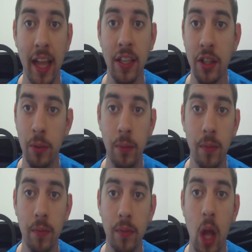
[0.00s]
Candace,
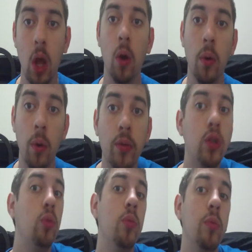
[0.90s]
oh,
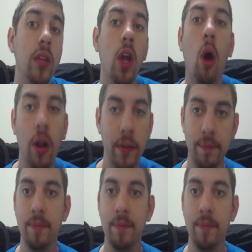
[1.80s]
whew, gone.